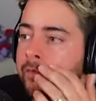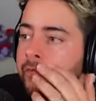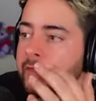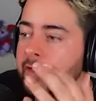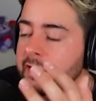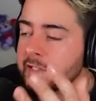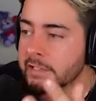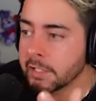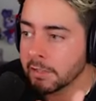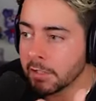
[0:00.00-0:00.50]

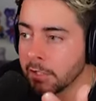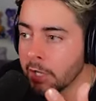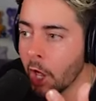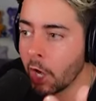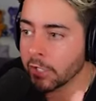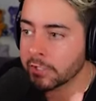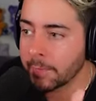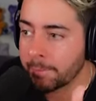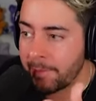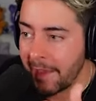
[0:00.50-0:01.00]
there's still a
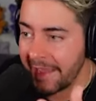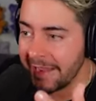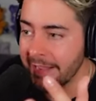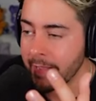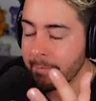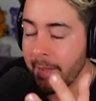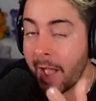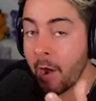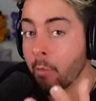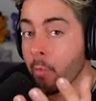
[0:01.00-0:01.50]
lot of debate
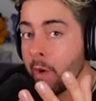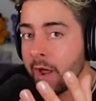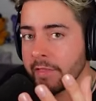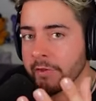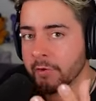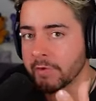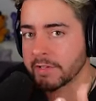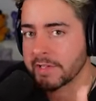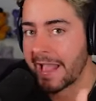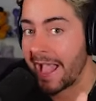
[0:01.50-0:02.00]
about
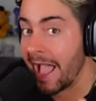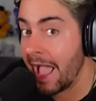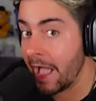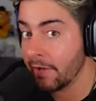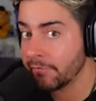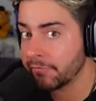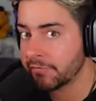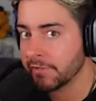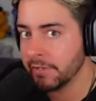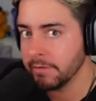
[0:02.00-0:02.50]
whether it's
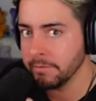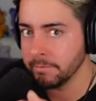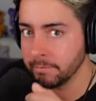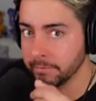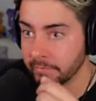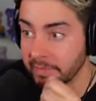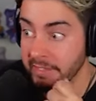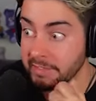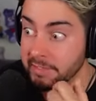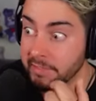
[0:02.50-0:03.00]

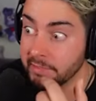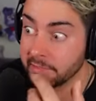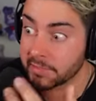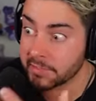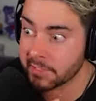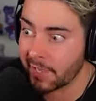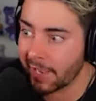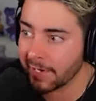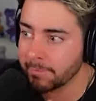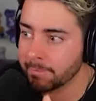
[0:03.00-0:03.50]
Afton that's
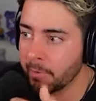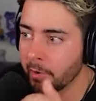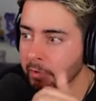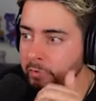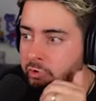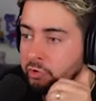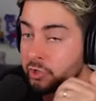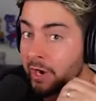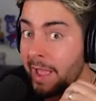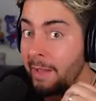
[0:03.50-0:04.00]
inside
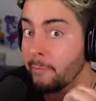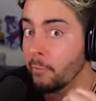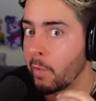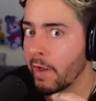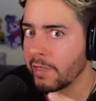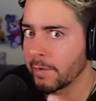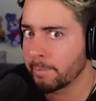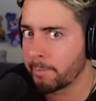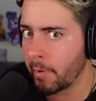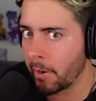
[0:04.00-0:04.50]
Burntrap,
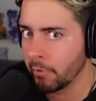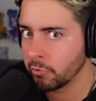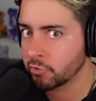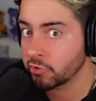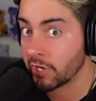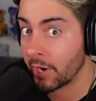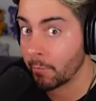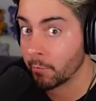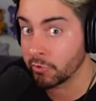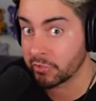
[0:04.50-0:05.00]
whether
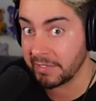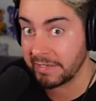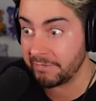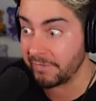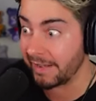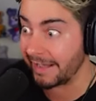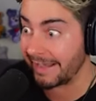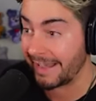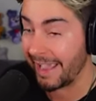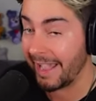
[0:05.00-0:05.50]
Burntrap was
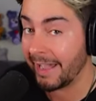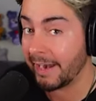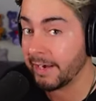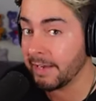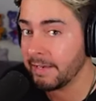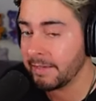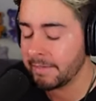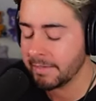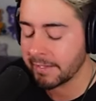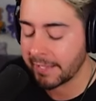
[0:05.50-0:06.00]
even
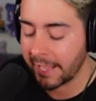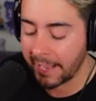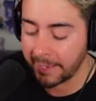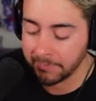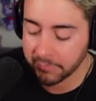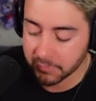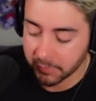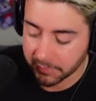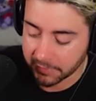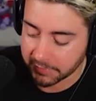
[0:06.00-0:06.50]
canon in the
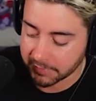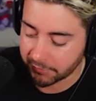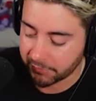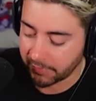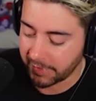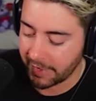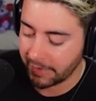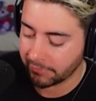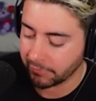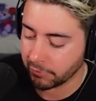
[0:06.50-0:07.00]
games, because if
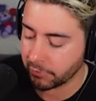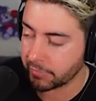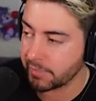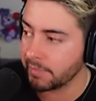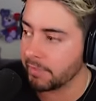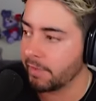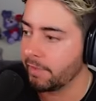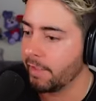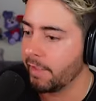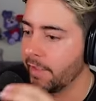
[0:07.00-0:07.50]
we have a look
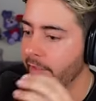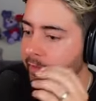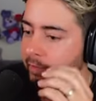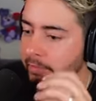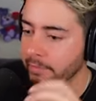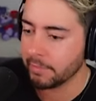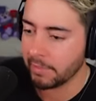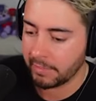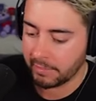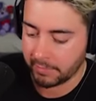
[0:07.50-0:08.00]
in
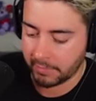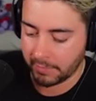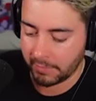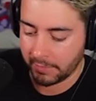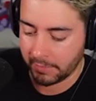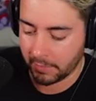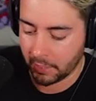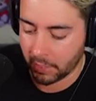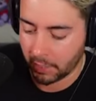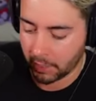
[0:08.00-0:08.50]
the in
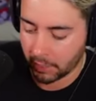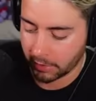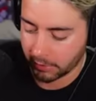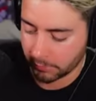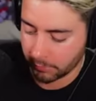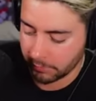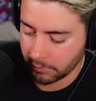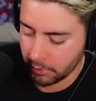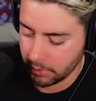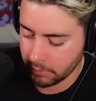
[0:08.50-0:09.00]
in our,
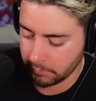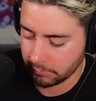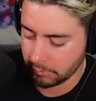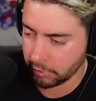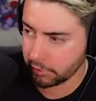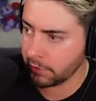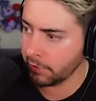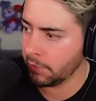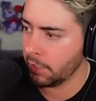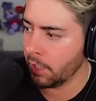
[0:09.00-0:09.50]
can we not
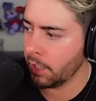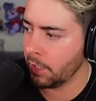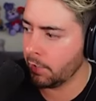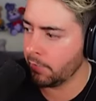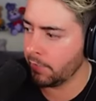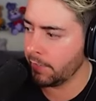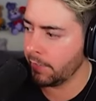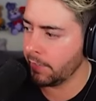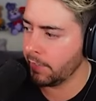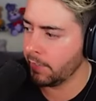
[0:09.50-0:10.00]
look in
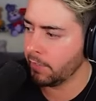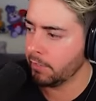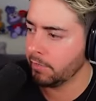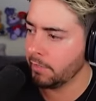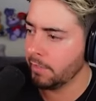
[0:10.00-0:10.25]
our uh,